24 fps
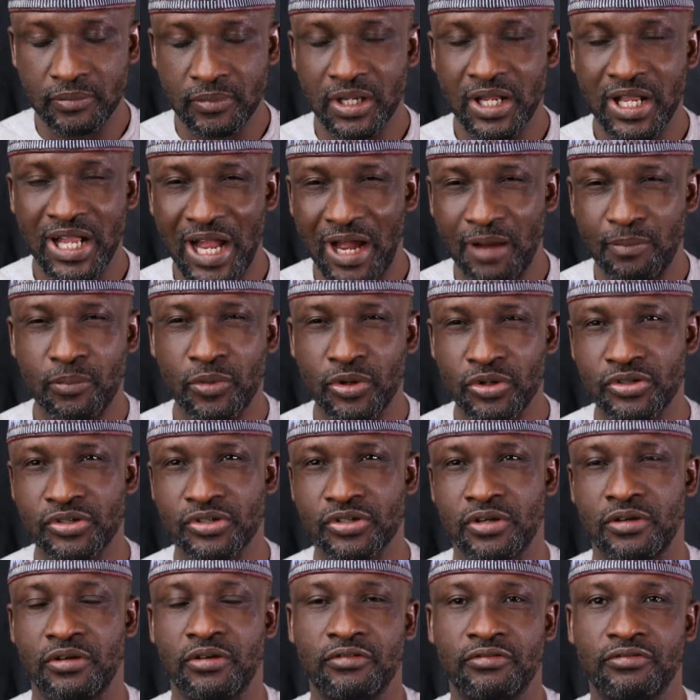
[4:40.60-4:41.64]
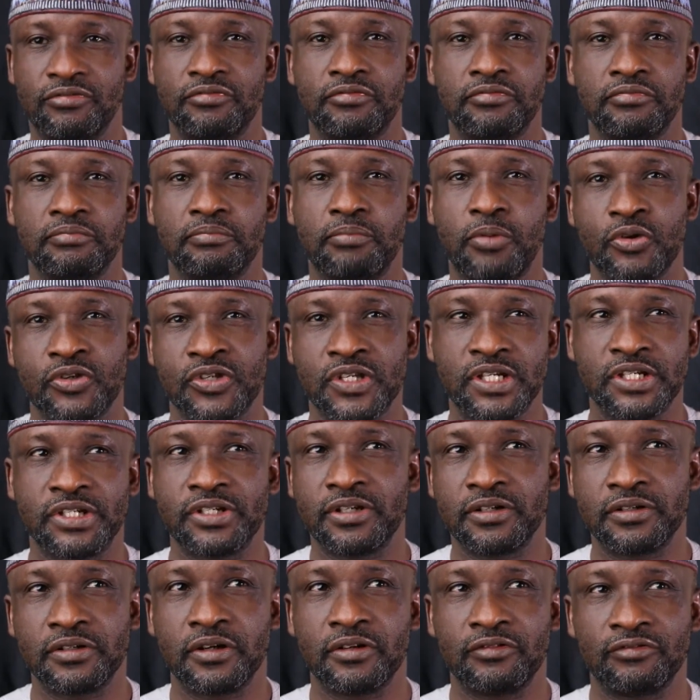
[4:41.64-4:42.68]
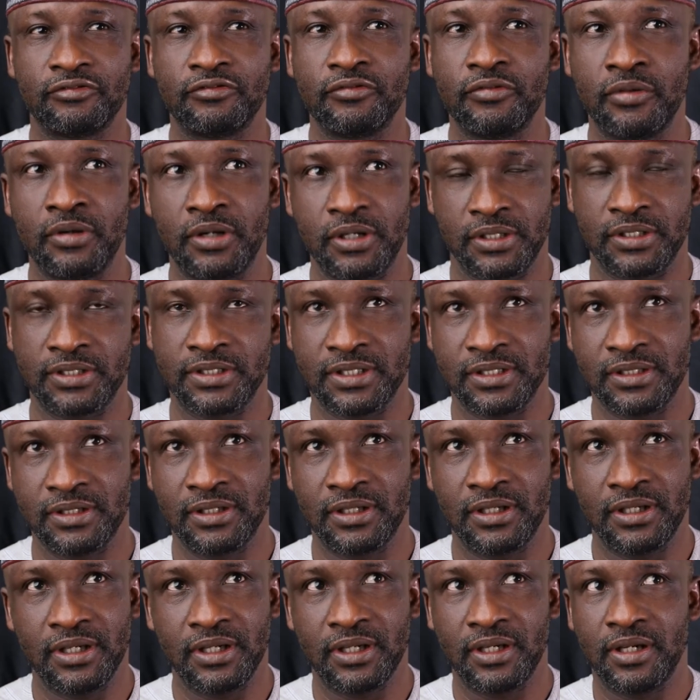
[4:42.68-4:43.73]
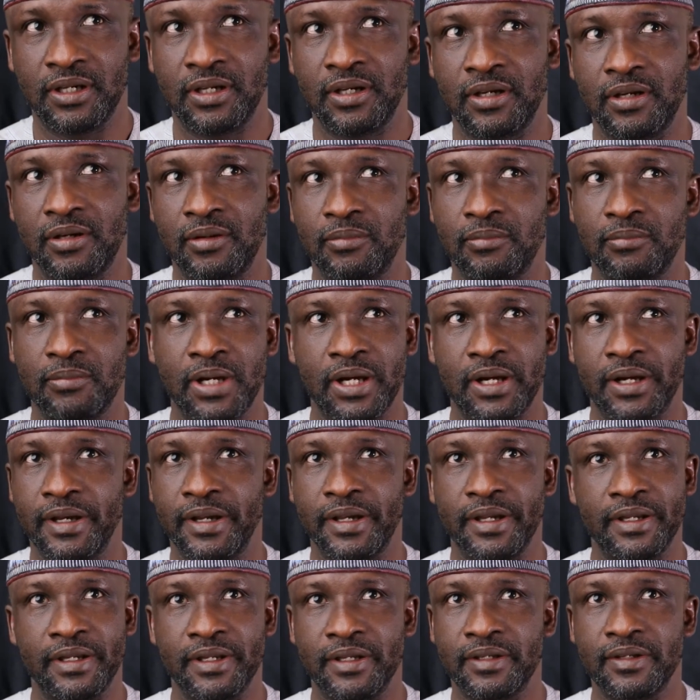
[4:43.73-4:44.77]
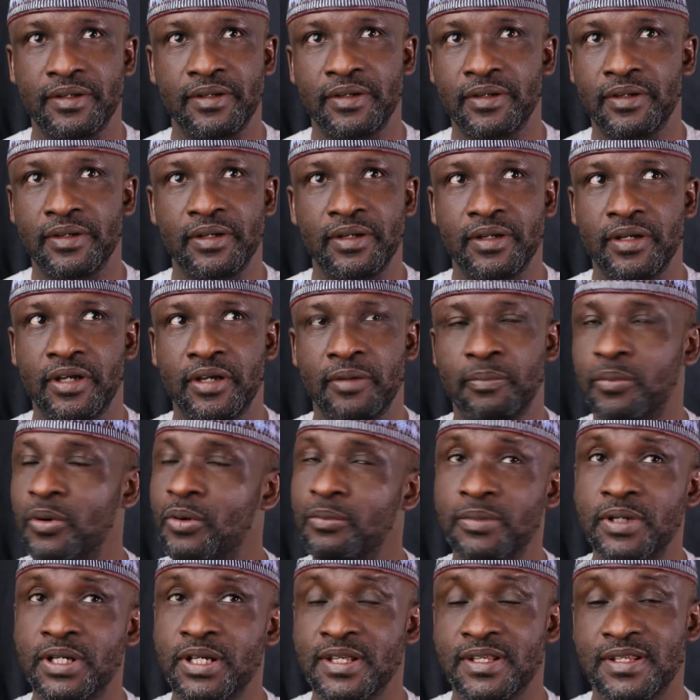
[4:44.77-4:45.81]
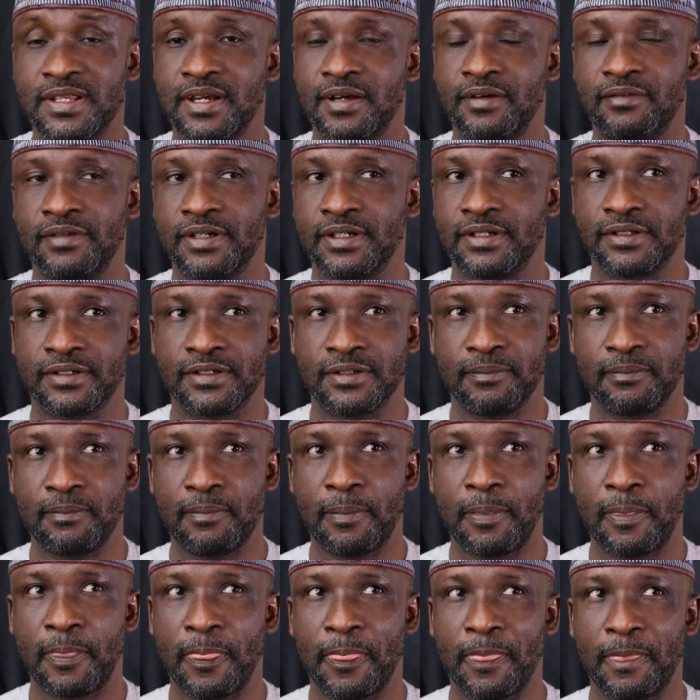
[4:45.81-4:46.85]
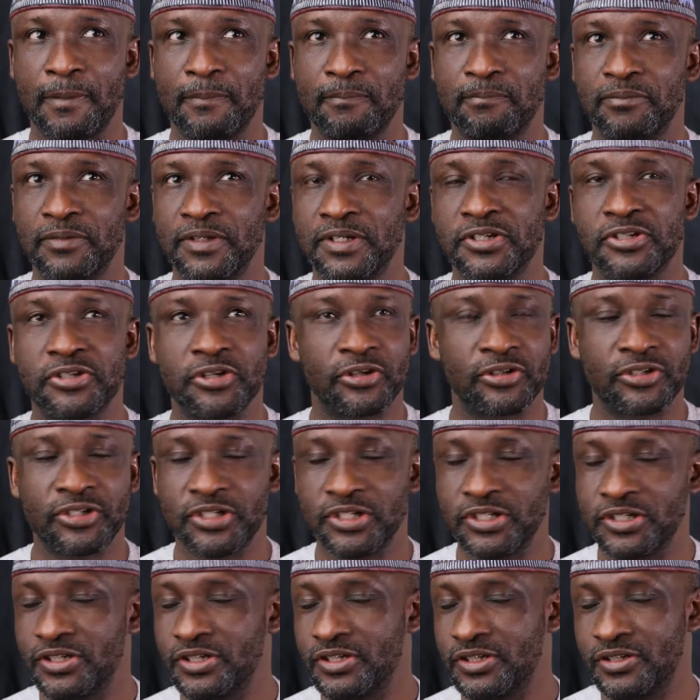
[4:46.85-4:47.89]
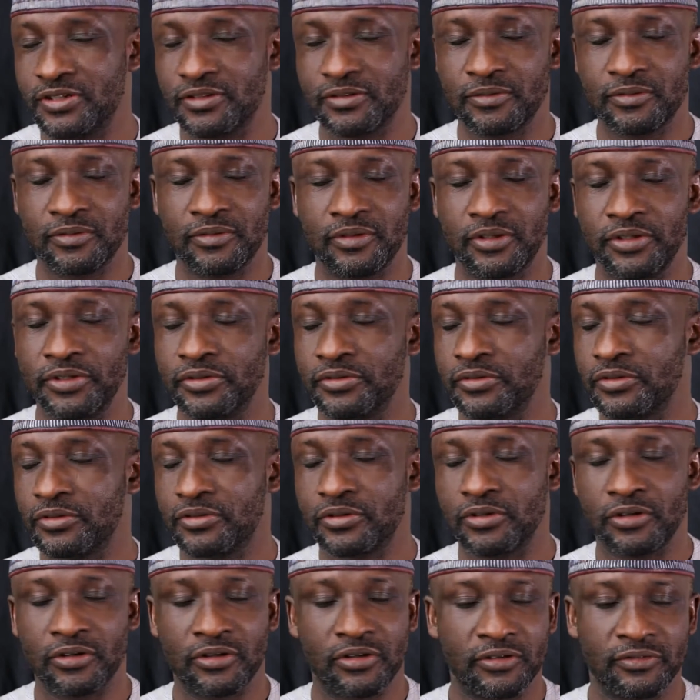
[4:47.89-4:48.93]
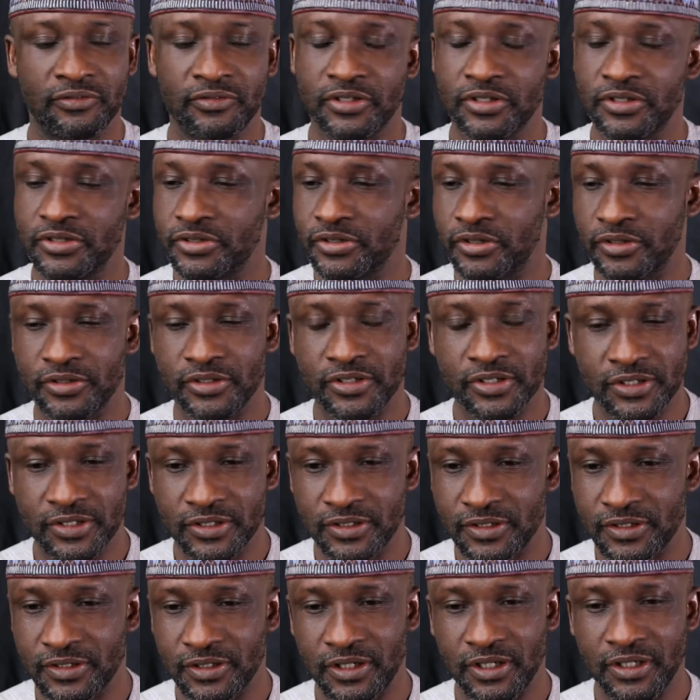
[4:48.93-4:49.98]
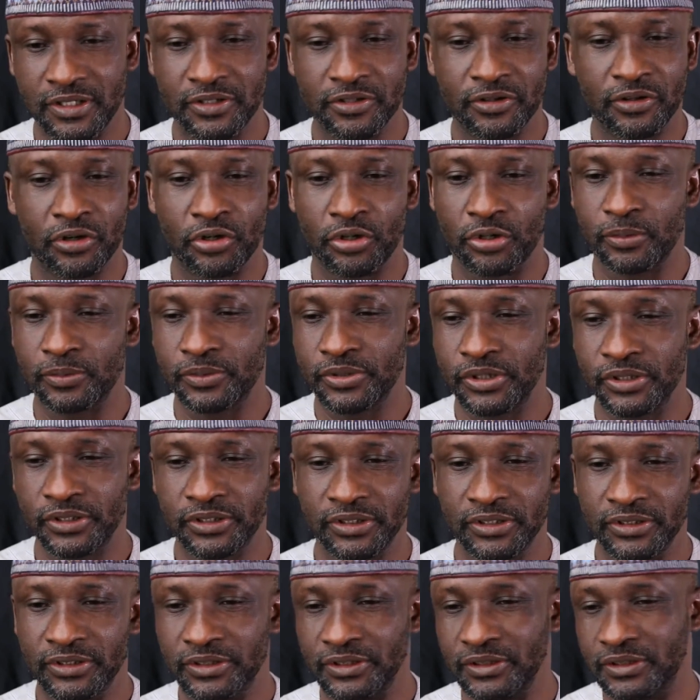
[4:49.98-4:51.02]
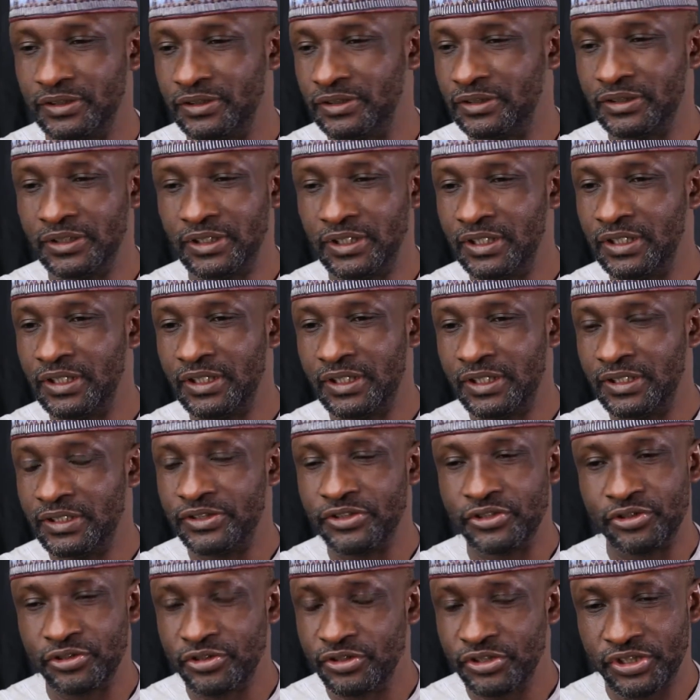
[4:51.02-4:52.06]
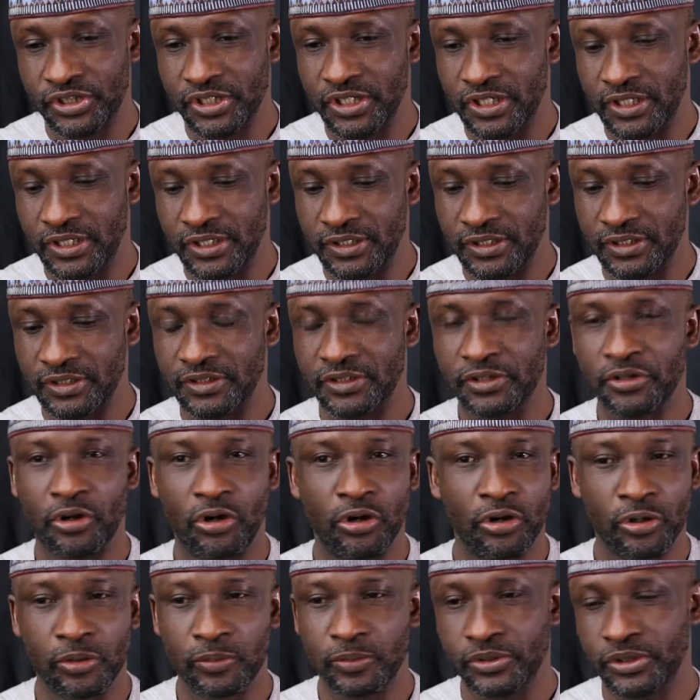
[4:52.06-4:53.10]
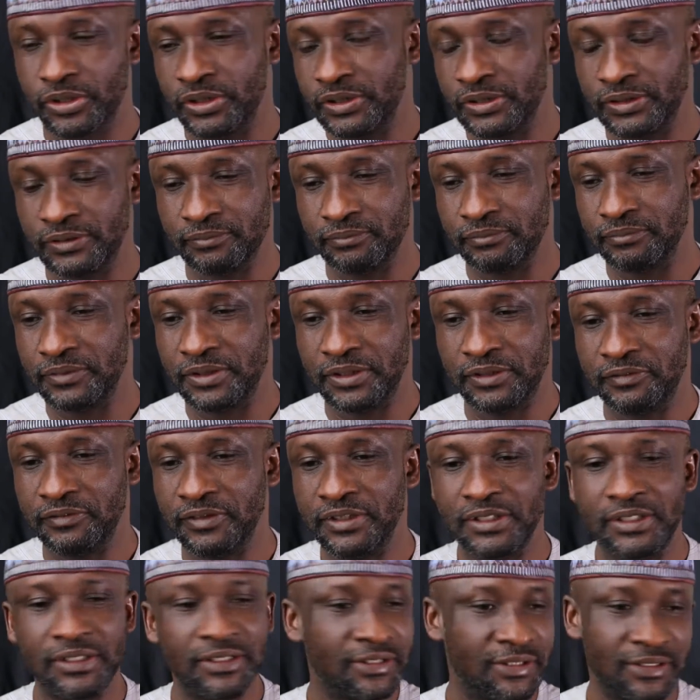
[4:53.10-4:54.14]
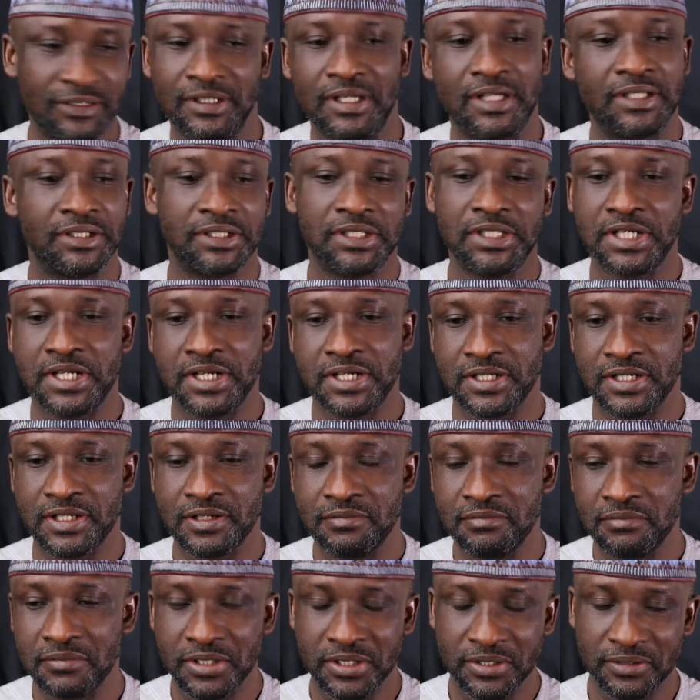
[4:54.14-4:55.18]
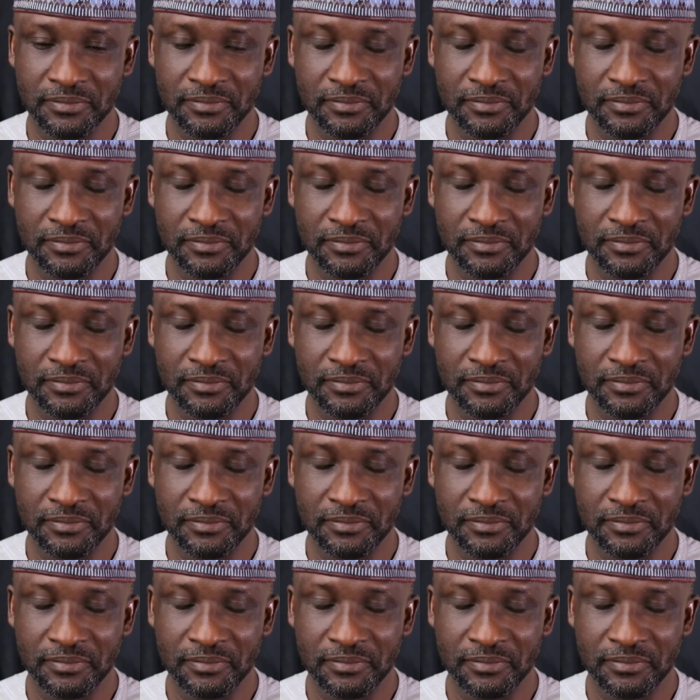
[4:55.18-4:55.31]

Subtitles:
garment of possession of wealth by a public servant. The judges, when you talk of the judges, the corruption in the judiciary, the corruption even in the National Assembly,